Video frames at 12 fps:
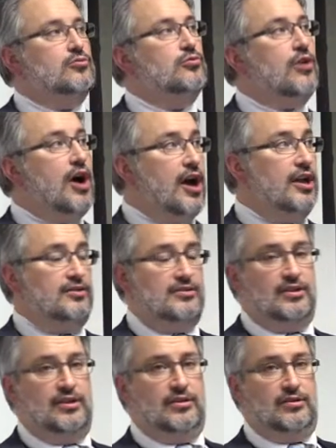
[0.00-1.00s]

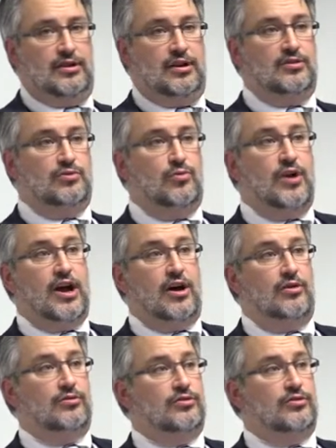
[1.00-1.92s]
rising as well.